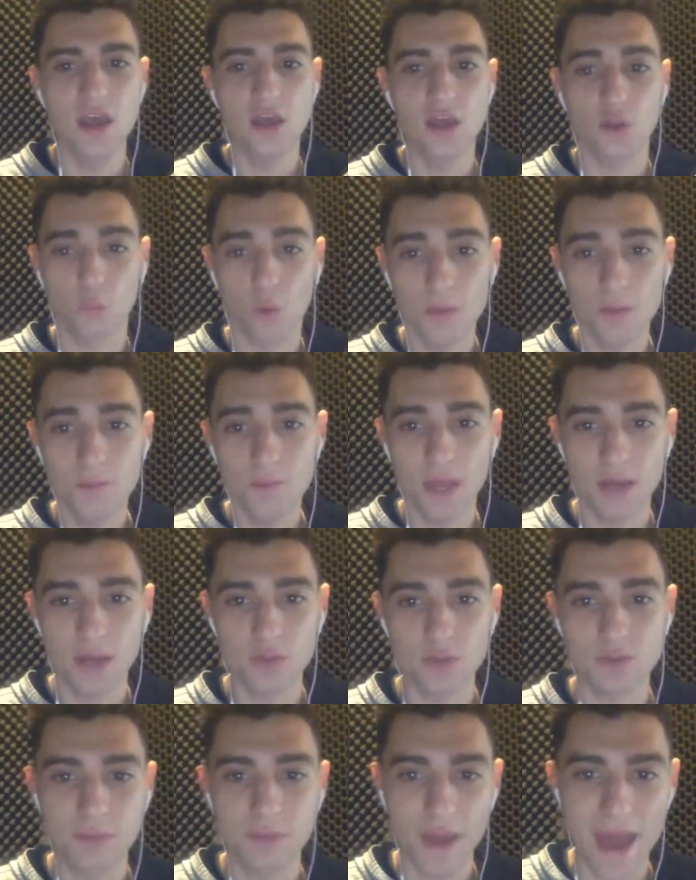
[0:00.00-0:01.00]
The one pick
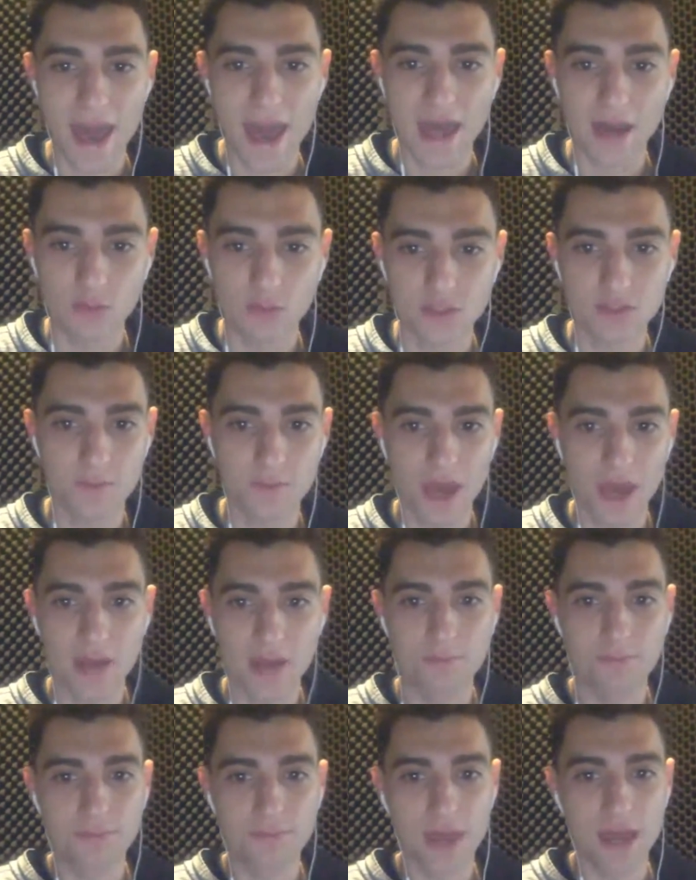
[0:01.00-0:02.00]
was bad. It was a bad
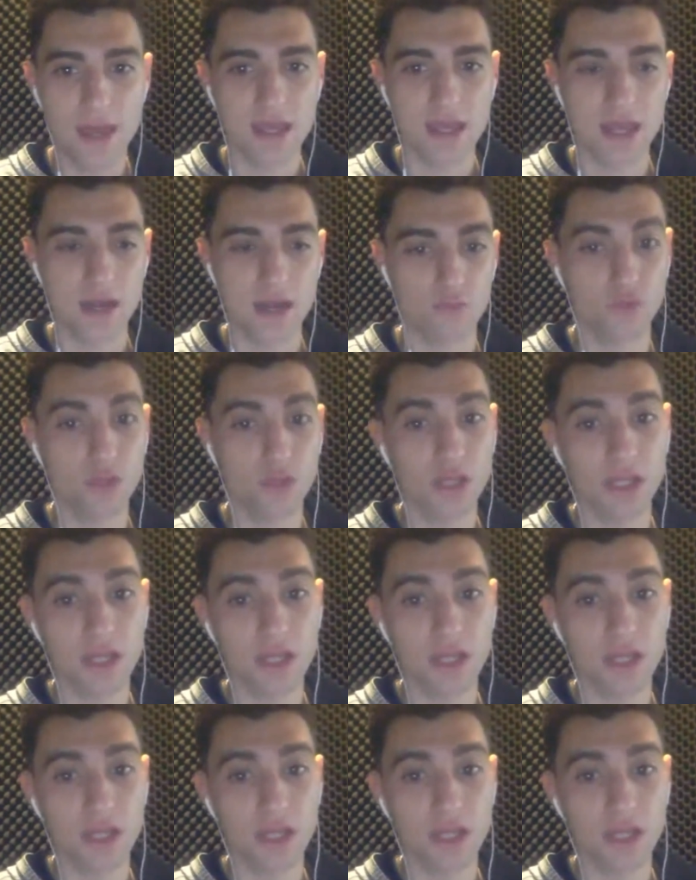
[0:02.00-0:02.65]
pick and a really